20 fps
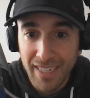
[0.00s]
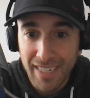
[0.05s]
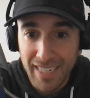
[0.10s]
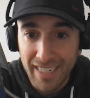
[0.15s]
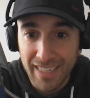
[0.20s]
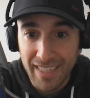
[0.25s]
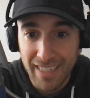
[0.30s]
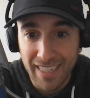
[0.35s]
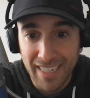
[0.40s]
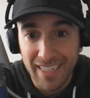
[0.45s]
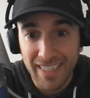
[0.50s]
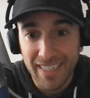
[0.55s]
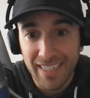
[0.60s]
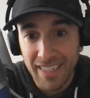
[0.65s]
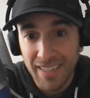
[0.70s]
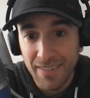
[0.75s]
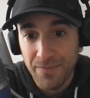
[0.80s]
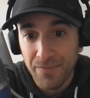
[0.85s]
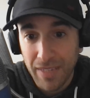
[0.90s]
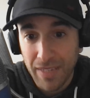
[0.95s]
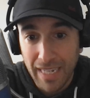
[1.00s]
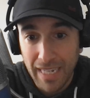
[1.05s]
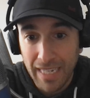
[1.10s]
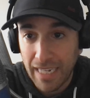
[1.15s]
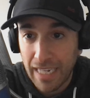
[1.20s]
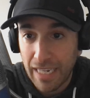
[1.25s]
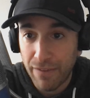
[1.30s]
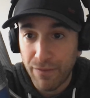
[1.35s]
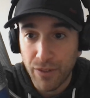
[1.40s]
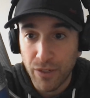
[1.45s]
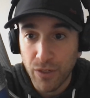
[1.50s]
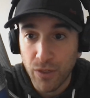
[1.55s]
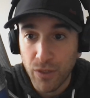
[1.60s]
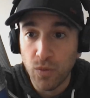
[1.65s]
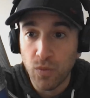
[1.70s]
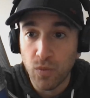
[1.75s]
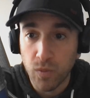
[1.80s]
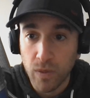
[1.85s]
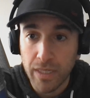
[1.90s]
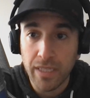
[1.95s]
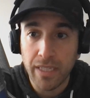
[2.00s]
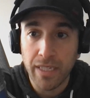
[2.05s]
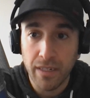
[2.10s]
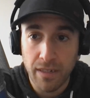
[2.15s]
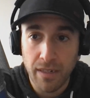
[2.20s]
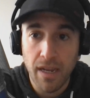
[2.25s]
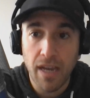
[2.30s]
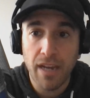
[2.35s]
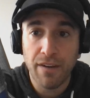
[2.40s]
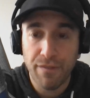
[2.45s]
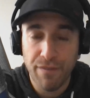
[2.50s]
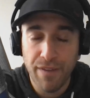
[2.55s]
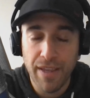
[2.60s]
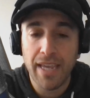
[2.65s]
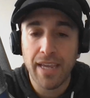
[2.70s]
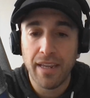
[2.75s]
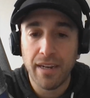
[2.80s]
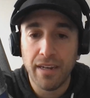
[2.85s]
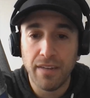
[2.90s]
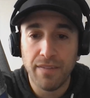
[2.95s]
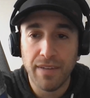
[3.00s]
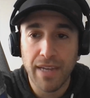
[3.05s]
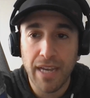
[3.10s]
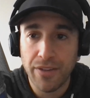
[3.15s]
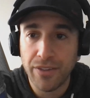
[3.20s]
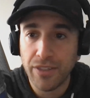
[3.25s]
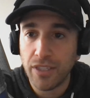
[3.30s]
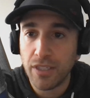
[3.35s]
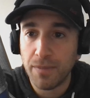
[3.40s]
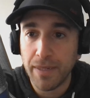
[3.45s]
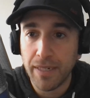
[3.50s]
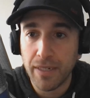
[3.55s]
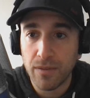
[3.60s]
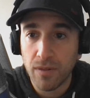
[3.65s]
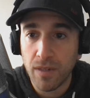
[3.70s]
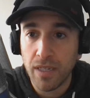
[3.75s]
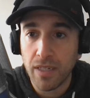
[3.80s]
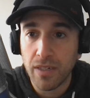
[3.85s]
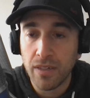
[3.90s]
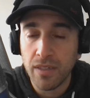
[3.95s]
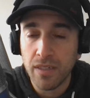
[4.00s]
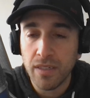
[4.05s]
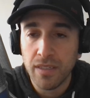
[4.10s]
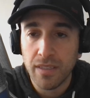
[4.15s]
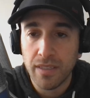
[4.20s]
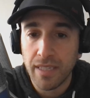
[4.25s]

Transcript: And like, if you really are not a fan of how this is being run,